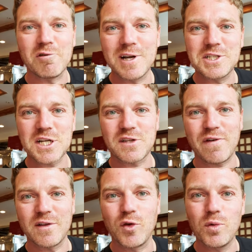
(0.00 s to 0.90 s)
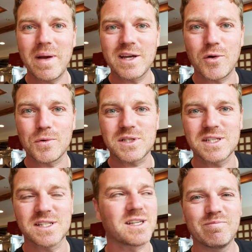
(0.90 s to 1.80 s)
I really justify two main
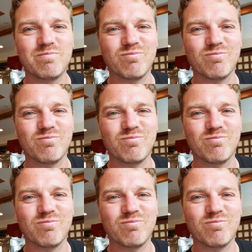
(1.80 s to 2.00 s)
courses.